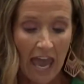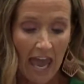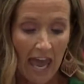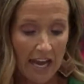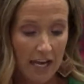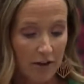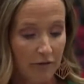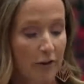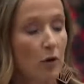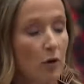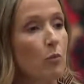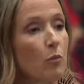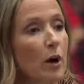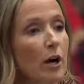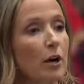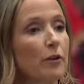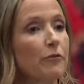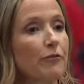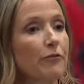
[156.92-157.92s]
And if it
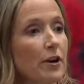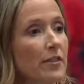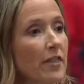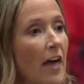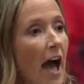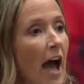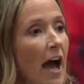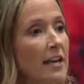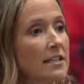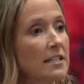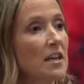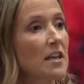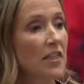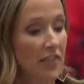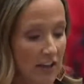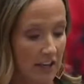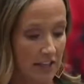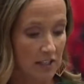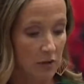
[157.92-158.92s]
weren't for that,
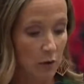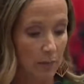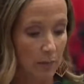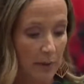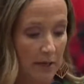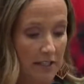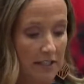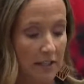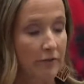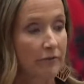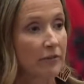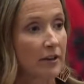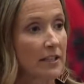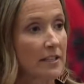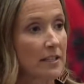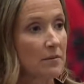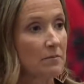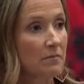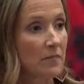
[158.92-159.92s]
things would be
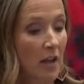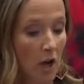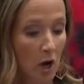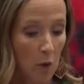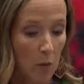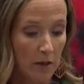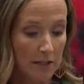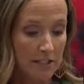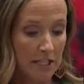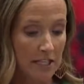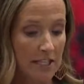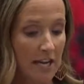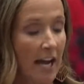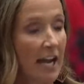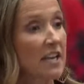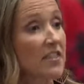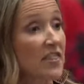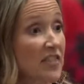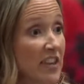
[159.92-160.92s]
different. Well,
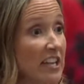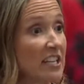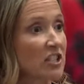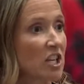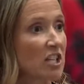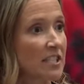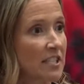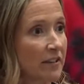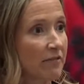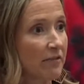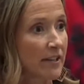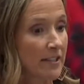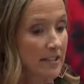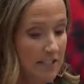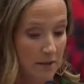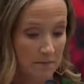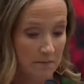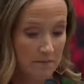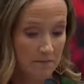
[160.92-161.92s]
tonight, things are
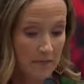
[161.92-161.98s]
different.